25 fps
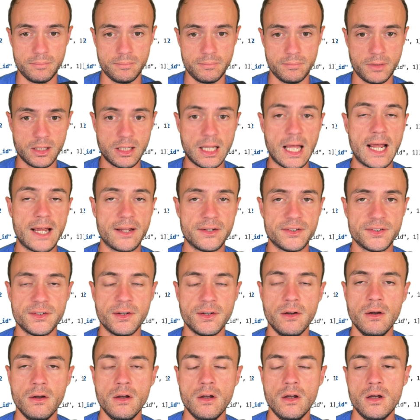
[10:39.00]
class
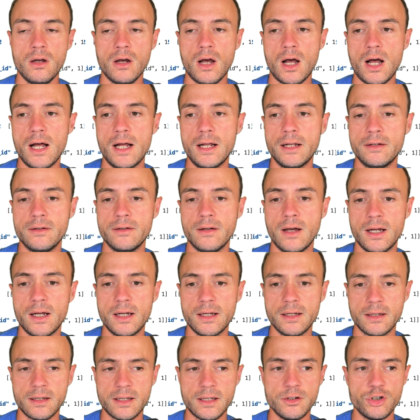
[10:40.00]

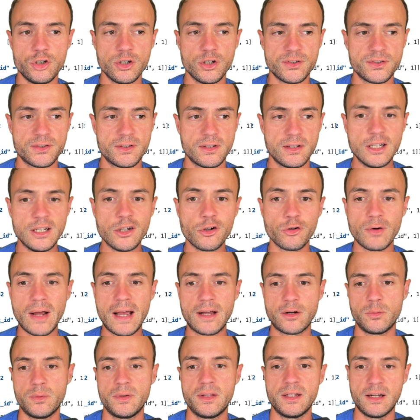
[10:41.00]
can just
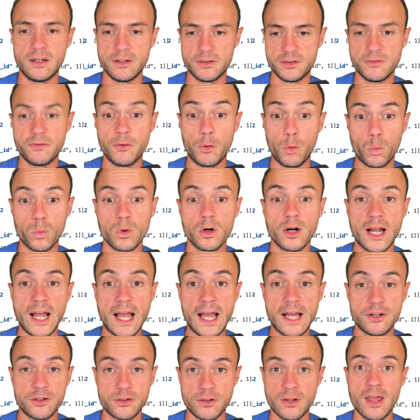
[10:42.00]
interact with it as if it were a
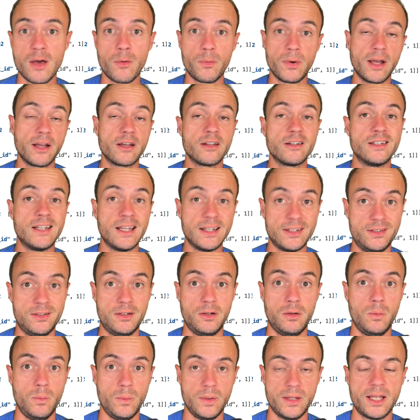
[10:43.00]
hash. That way I could test it
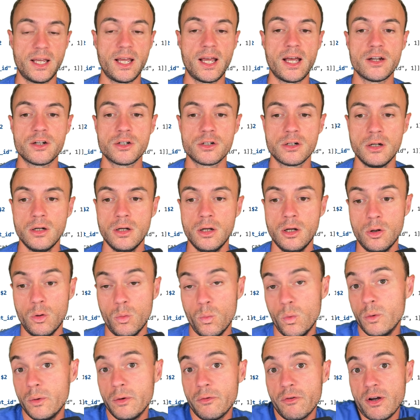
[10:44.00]
with a hash.
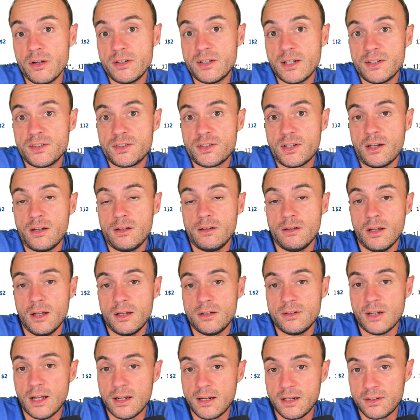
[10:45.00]
Will we write
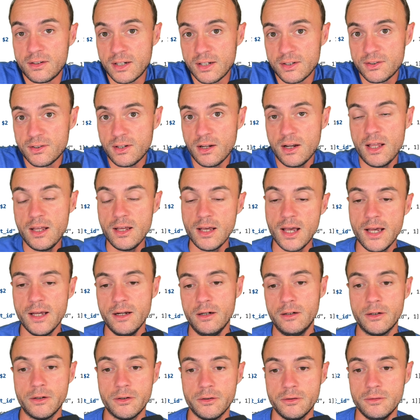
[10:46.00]
any tests today? I
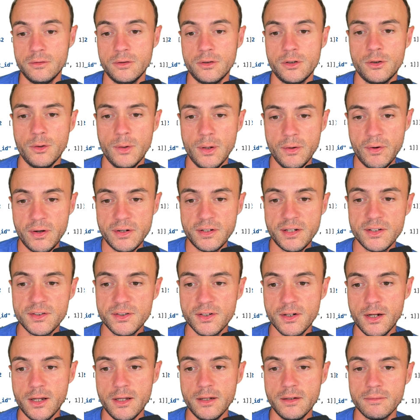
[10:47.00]
don't know. Do I write tests
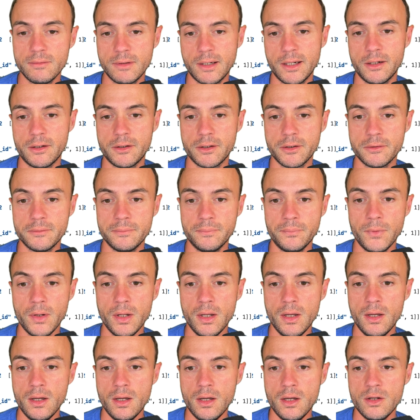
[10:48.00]
at night? I don't know.
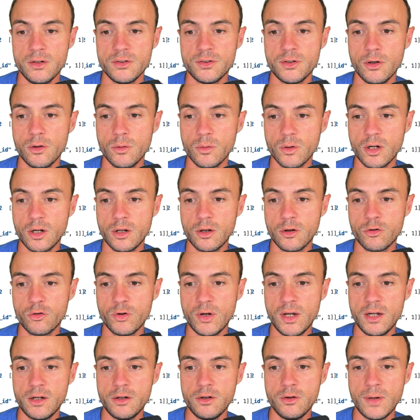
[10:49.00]
So we're going to
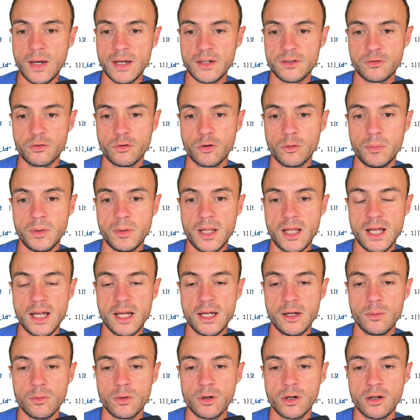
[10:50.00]
create a new ask for
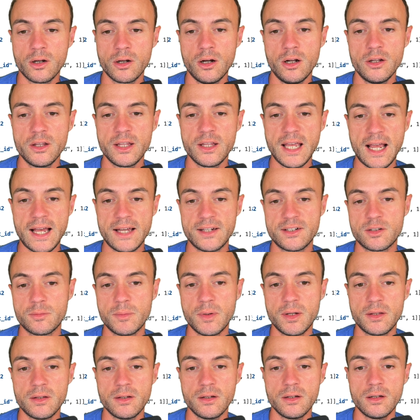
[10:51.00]
reply. We're going to call the ask
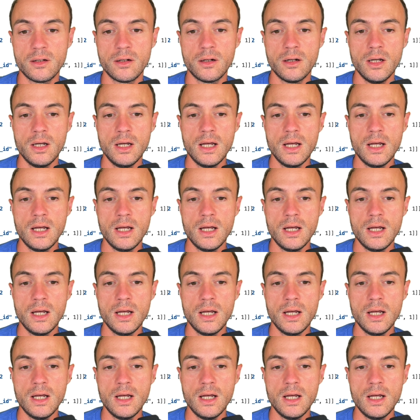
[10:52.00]
method.